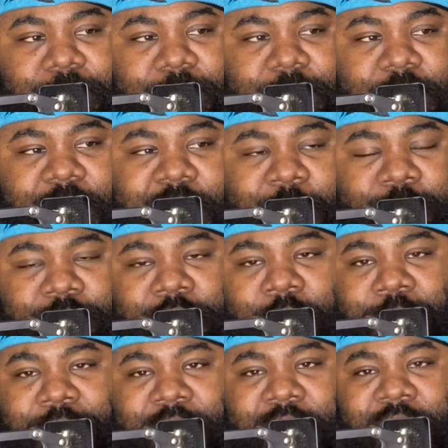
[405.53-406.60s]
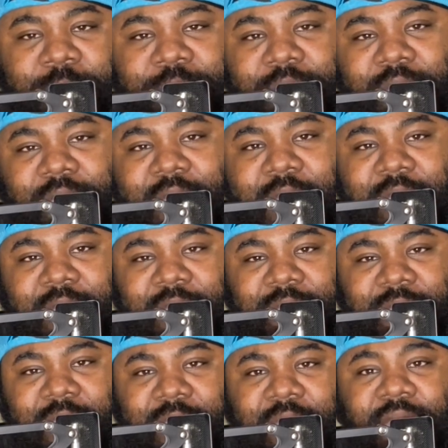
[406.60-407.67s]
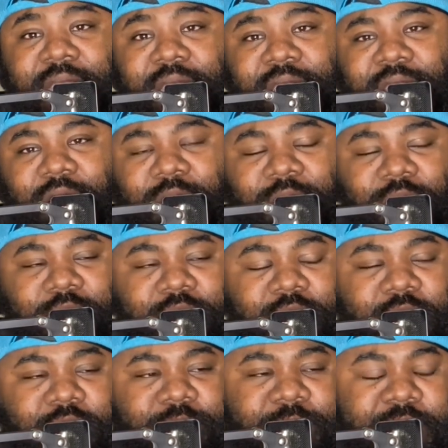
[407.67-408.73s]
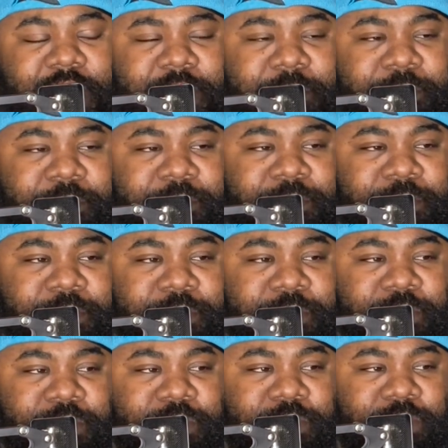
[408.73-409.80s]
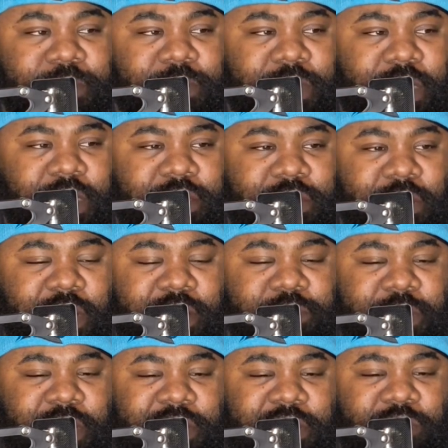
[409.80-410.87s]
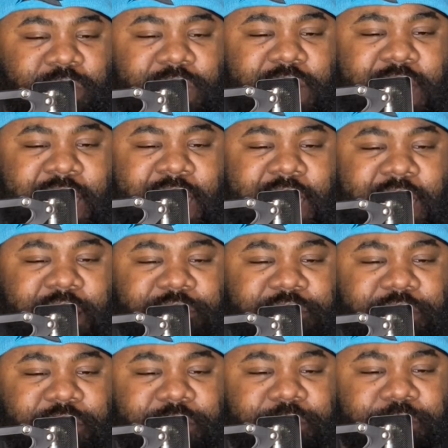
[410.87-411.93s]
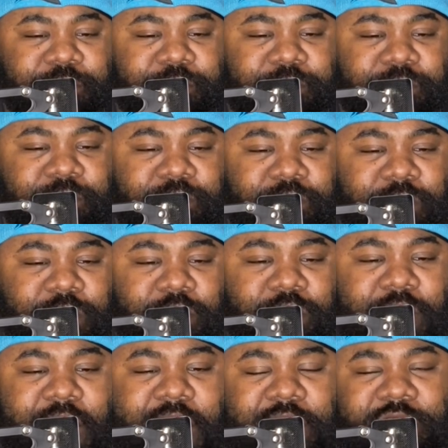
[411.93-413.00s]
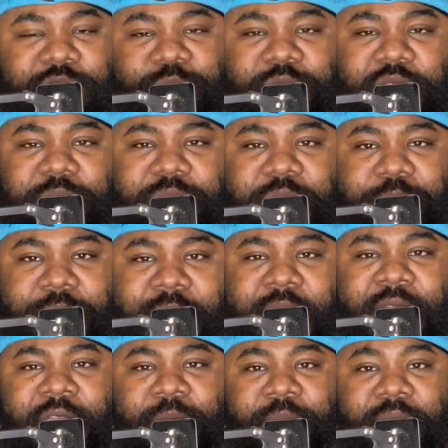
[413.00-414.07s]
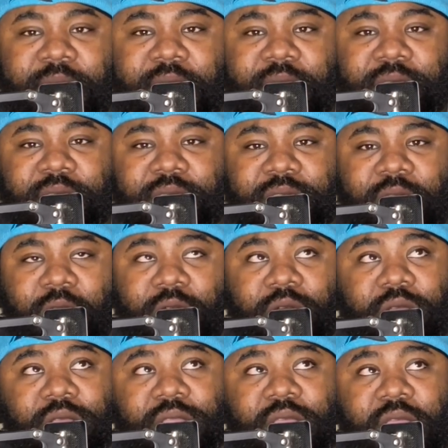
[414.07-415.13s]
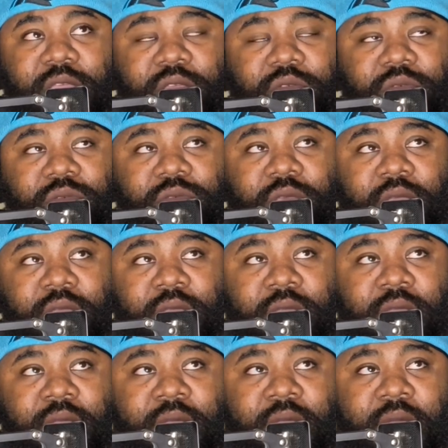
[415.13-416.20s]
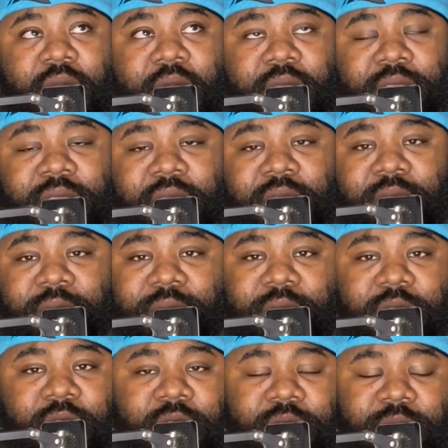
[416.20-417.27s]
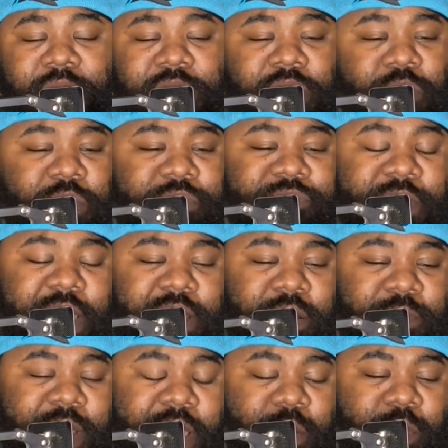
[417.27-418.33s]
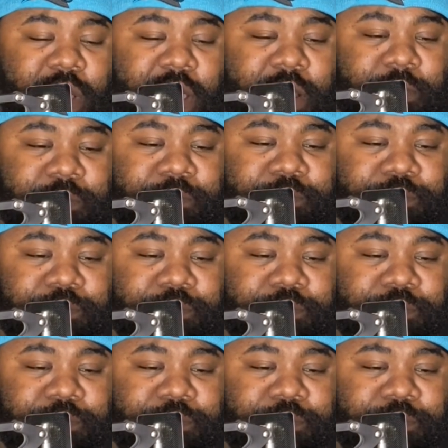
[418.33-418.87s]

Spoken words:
And I was hoping that he'd be the guy that end the circle, you know what I mean? So as much as we laugh, you guys should really be paying because this circle continues until we find the right one.